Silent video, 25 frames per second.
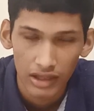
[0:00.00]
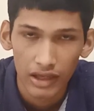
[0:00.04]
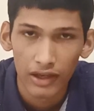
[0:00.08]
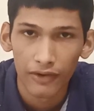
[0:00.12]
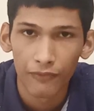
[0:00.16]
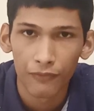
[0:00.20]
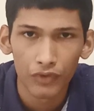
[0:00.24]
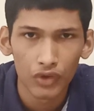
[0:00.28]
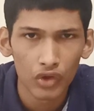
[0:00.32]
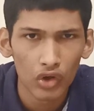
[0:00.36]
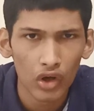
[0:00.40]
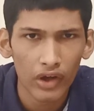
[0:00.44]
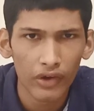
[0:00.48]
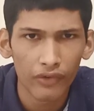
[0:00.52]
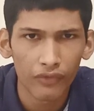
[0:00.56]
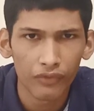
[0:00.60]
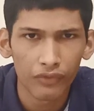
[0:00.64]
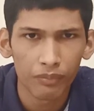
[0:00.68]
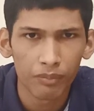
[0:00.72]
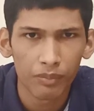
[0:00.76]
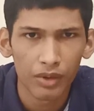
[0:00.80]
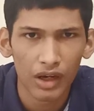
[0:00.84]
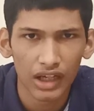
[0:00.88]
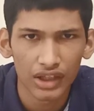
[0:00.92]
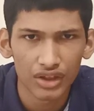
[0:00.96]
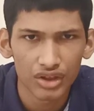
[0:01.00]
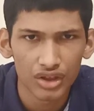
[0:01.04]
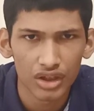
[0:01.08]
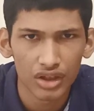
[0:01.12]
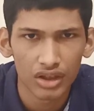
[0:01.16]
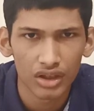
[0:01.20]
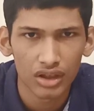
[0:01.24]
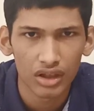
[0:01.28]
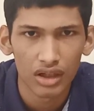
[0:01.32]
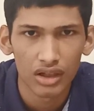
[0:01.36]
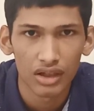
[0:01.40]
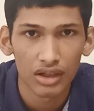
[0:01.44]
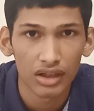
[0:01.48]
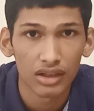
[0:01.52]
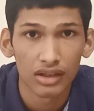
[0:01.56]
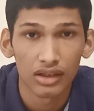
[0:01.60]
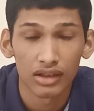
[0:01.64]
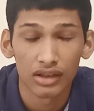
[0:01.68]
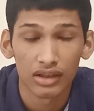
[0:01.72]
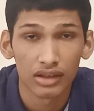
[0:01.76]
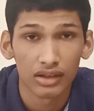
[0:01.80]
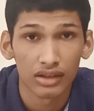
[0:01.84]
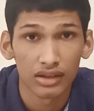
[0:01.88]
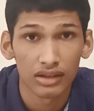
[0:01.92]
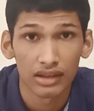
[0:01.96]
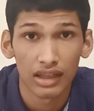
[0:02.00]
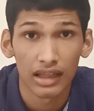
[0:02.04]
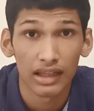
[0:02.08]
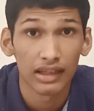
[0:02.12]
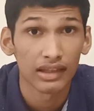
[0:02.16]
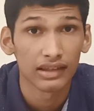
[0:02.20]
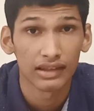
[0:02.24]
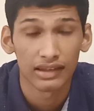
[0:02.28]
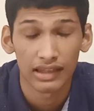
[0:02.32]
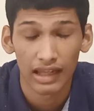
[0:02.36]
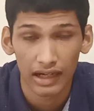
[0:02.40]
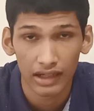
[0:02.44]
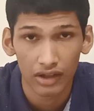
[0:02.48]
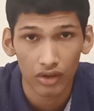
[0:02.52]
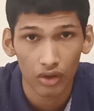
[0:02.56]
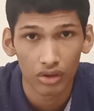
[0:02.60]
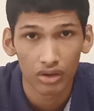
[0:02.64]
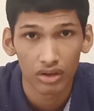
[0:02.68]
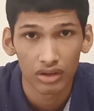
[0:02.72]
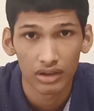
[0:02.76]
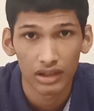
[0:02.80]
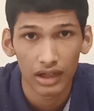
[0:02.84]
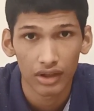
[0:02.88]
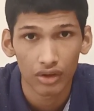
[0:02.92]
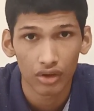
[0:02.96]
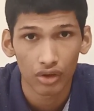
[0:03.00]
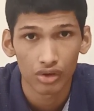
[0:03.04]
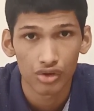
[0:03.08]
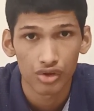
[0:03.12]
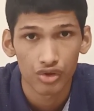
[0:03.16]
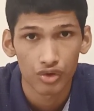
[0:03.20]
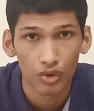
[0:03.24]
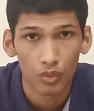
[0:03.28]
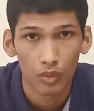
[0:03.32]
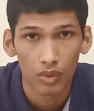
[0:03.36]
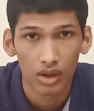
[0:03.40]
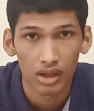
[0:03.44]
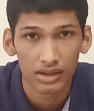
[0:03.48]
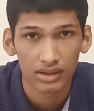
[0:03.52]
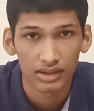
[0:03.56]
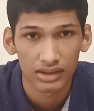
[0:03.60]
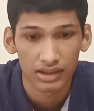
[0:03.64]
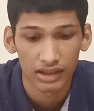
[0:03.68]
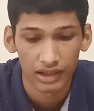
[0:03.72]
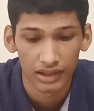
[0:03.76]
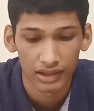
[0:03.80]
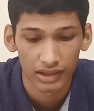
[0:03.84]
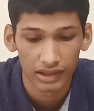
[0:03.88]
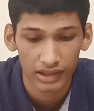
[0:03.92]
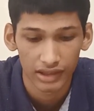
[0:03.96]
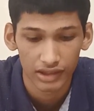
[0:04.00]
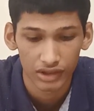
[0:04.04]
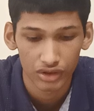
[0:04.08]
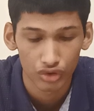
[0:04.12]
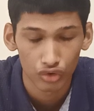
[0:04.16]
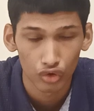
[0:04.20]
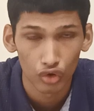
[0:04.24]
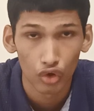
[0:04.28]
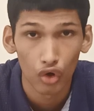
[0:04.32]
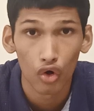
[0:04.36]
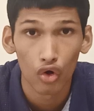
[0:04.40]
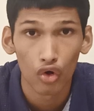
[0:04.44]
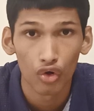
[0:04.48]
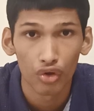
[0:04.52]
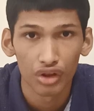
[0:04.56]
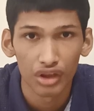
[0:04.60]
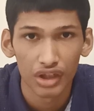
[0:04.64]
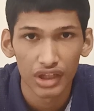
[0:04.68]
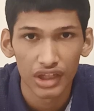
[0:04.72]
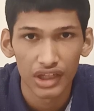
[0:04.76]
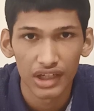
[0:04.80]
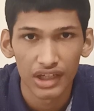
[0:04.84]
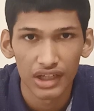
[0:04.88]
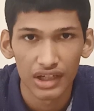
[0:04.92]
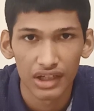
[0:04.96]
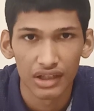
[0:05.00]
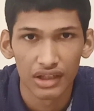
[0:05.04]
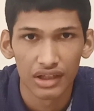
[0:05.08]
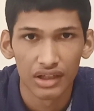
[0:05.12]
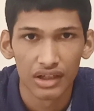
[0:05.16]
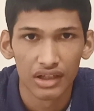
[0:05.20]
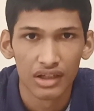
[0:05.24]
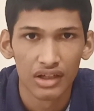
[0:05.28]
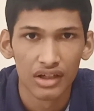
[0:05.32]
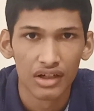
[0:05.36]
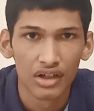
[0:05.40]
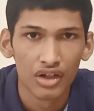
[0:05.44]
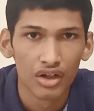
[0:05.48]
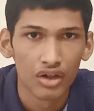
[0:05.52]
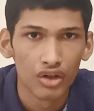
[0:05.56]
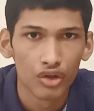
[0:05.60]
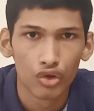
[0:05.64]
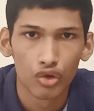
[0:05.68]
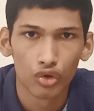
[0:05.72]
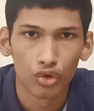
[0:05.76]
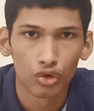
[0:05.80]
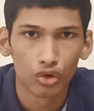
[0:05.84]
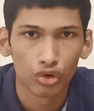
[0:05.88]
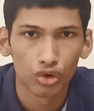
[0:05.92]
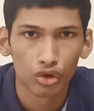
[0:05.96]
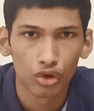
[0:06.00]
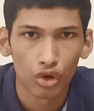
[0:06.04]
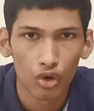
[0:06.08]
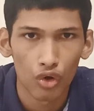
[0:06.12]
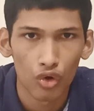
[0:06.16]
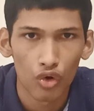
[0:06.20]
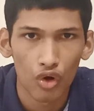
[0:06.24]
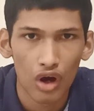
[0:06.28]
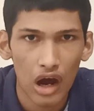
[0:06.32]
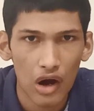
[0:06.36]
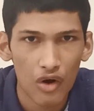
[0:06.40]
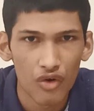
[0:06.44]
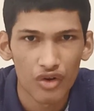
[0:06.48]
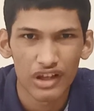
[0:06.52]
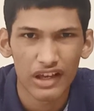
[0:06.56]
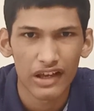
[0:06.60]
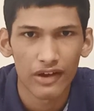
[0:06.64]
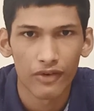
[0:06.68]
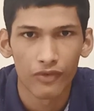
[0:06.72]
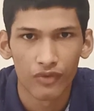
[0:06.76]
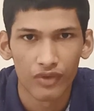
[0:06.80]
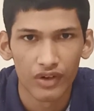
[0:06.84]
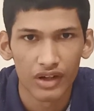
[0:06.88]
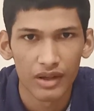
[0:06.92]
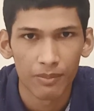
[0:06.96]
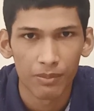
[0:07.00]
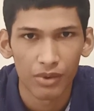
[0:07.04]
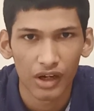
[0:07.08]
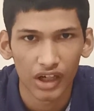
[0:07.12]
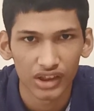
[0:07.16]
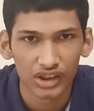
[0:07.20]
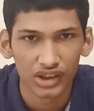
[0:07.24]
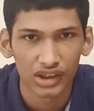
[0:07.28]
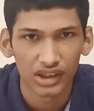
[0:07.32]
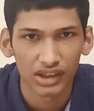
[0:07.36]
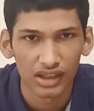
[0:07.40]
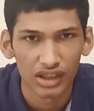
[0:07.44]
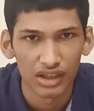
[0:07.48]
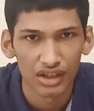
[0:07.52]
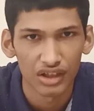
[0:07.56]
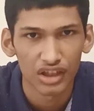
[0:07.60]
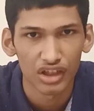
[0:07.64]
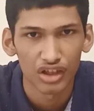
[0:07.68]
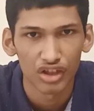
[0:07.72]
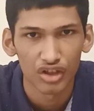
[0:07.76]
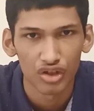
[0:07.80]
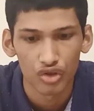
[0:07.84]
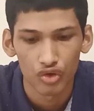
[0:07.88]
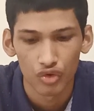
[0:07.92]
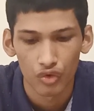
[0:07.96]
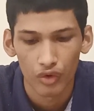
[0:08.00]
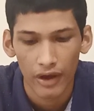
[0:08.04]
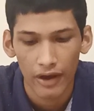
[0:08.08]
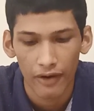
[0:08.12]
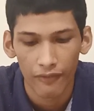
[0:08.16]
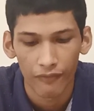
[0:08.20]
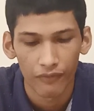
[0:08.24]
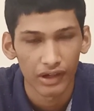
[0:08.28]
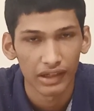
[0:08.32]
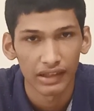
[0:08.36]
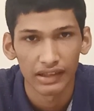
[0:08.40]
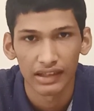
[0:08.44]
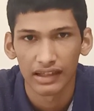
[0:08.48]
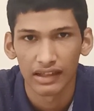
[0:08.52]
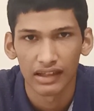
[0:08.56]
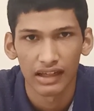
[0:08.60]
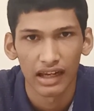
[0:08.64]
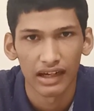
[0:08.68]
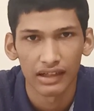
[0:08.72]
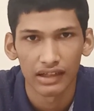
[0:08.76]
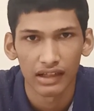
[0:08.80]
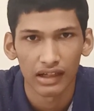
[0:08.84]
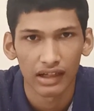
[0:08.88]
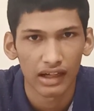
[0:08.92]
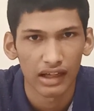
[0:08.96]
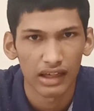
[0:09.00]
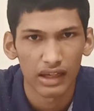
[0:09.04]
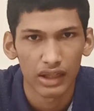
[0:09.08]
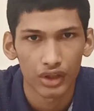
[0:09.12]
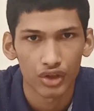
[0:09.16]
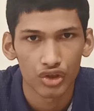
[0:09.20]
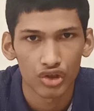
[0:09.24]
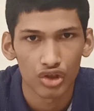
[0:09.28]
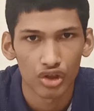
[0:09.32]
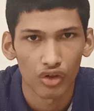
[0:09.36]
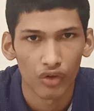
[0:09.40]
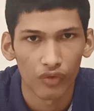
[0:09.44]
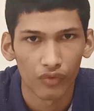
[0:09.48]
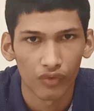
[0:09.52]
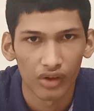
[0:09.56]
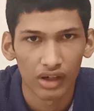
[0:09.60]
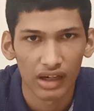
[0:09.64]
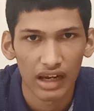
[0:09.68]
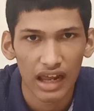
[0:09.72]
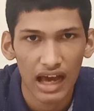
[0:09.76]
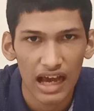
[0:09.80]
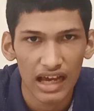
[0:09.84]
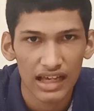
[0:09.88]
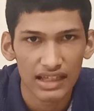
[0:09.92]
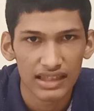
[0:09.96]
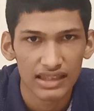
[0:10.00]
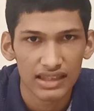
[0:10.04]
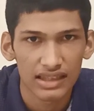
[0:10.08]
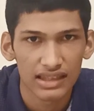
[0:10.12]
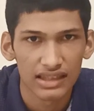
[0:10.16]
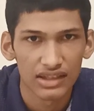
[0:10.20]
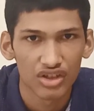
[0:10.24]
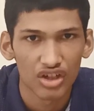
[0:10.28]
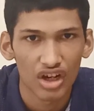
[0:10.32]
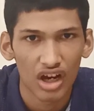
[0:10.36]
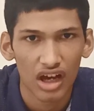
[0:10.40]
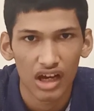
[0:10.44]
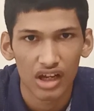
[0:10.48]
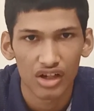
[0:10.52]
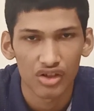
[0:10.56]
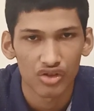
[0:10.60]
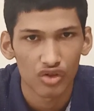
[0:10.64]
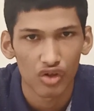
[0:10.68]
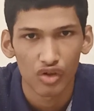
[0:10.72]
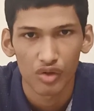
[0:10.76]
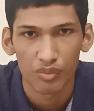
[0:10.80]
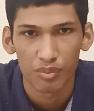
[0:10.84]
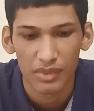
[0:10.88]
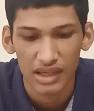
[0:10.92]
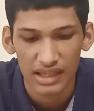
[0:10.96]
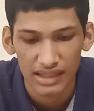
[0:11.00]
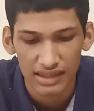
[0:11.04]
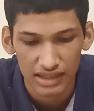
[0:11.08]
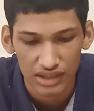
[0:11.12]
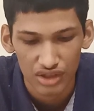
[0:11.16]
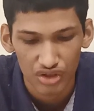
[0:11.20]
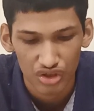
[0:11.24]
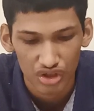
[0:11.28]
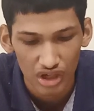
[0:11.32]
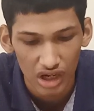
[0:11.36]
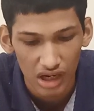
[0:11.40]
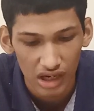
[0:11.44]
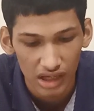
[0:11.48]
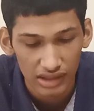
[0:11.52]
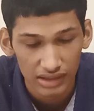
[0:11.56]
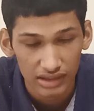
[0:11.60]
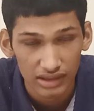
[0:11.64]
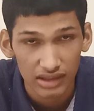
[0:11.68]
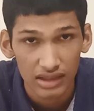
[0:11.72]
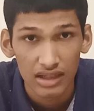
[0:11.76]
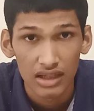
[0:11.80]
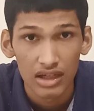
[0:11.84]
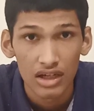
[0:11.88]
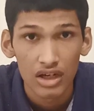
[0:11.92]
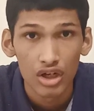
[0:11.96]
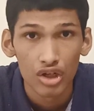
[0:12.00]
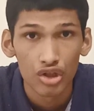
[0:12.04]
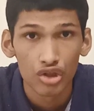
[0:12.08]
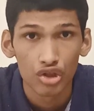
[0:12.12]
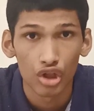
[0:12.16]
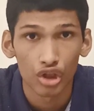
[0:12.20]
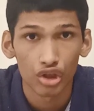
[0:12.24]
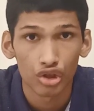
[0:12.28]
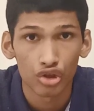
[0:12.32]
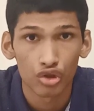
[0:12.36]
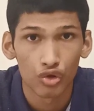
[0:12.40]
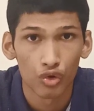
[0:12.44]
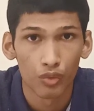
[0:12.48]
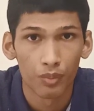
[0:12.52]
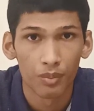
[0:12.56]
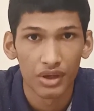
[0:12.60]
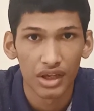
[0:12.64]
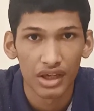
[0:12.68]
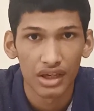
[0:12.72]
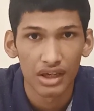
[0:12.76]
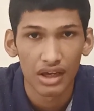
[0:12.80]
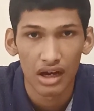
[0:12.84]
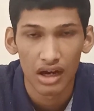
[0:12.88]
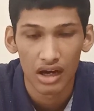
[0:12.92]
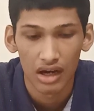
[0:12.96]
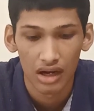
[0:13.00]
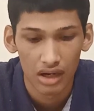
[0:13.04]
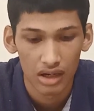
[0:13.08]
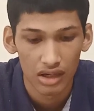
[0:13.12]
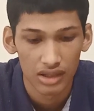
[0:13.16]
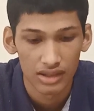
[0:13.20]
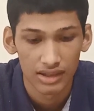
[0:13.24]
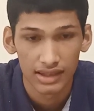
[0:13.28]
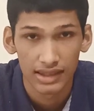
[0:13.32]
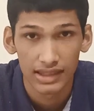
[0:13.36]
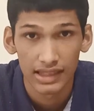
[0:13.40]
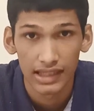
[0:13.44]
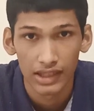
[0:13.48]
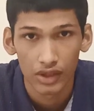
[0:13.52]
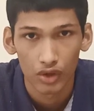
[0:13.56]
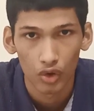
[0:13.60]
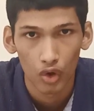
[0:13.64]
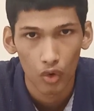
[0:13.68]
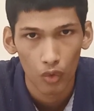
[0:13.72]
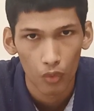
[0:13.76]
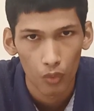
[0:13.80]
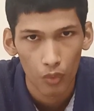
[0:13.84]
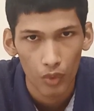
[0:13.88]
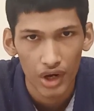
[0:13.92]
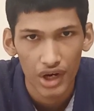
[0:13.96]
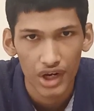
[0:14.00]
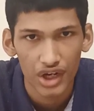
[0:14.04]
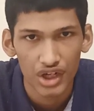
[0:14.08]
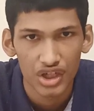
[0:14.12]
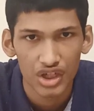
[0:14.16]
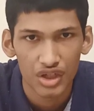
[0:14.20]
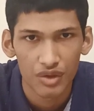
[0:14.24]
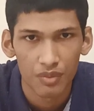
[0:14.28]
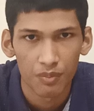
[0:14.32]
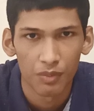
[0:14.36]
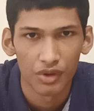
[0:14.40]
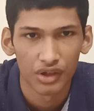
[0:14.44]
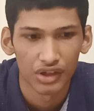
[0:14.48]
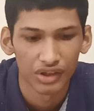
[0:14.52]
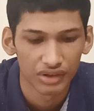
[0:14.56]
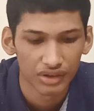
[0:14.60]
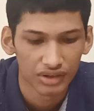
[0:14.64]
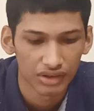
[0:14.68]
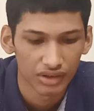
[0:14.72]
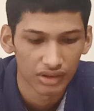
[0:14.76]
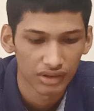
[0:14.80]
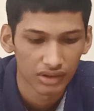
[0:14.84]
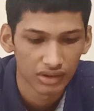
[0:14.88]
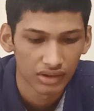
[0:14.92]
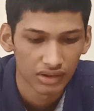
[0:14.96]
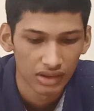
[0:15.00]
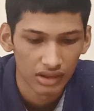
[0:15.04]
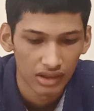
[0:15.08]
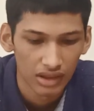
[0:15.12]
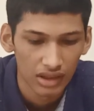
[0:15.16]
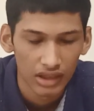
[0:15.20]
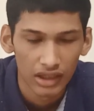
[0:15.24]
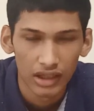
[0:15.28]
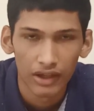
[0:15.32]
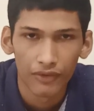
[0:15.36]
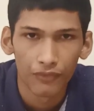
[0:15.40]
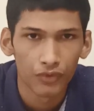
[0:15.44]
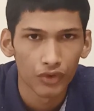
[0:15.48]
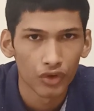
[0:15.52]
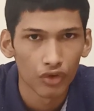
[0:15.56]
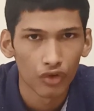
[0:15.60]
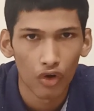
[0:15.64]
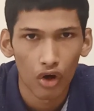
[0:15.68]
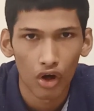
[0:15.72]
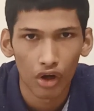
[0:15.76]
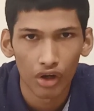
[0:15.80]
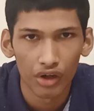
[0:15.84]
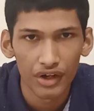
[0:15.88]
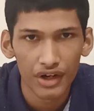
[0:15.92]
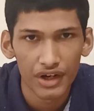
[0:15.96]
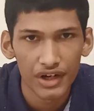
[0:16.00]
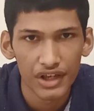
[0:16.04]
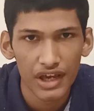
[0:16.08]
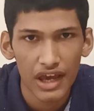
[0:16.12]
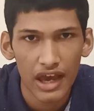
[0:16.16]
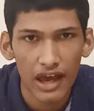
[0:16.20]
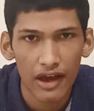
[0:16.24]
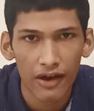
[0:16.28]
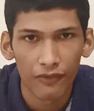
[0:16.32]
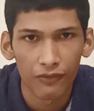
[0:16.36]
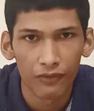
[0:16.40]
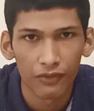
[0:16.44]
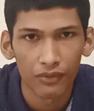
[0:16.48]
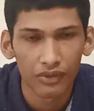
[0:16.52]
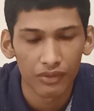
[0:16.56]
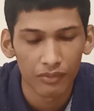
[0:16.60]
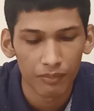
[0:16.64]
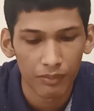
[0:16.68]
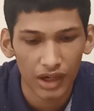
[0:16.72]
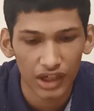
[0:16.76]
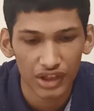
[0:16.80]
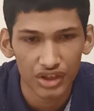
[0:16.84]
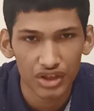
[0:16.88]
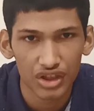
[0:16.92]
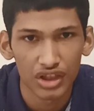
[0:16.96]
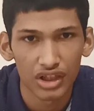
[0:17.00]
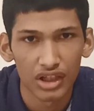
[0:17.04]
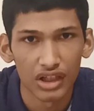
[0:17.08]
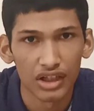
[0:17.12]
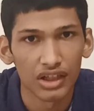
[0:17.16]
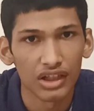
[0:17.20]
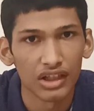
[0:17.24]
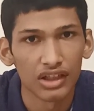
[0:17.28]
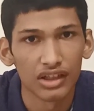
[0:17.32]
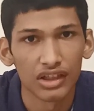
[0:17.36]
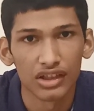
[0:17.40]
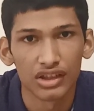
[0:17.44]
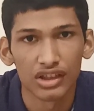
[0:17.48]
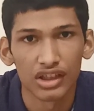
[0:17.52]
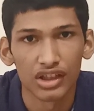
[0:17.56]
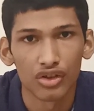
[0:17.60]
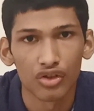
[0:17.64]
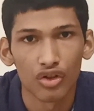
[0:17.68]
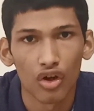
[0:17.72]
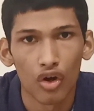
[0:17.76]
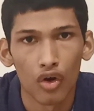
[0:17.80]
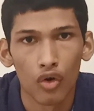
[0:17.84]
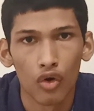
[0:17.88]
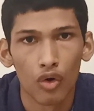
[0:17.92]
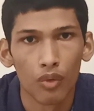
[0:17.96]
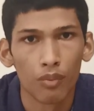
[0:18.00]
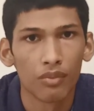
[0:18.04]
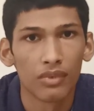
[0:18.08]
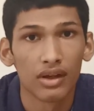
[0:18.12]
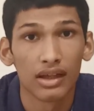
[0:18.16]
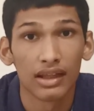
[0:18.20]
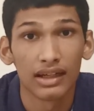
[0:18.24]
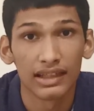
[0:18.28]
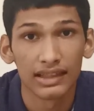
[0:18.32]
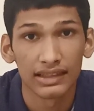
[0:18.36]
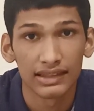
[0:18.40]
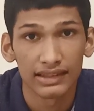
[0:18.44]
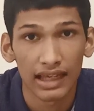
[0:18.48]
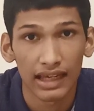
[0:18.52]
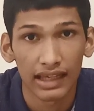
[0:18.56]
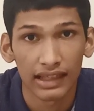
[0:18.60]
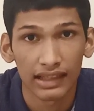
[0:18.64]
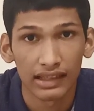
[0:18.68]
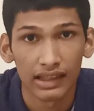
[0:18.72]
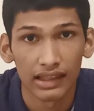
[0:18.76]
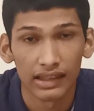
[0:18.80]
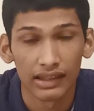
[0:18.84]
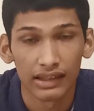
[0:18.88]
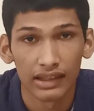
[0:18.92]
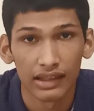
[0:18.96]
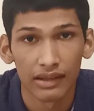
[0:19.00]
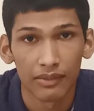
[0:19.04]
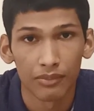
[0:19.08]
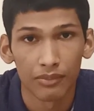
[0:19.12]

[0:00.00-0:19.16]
If you have plastic container, then that also works great. There is no need to throw out every plastic container you have and get a collection of glass jars or mason jars just to be a zero waste person. If you already have plastic containers in your home, recycle